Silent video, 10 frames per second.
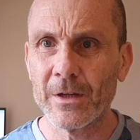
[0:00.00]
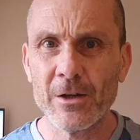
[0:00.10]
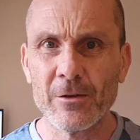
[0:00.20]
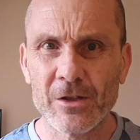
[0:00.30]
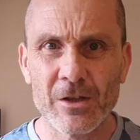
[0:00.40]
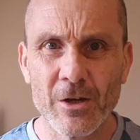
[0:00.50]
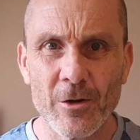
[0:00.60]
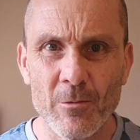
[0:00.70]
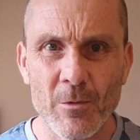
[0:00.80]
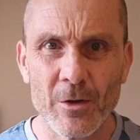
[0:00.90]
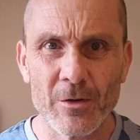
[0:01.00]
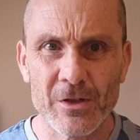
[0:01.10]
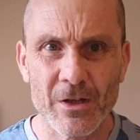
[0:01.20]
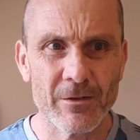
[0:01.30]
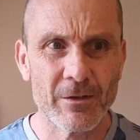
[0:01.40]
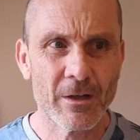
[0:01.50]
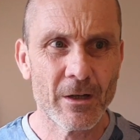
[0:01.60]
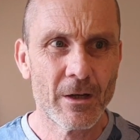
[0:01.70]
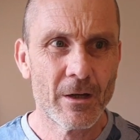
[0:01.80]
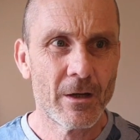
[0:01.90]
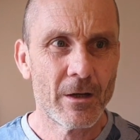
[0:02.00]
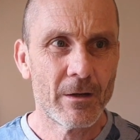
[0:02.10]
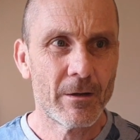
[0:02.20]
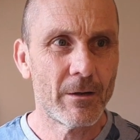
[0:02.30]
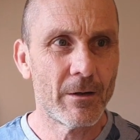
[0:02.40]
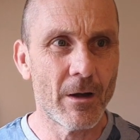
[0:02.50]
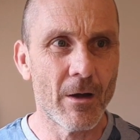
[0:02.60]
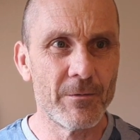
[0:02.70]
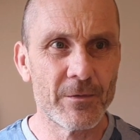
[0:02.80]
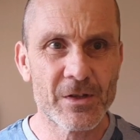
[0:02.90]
used humans and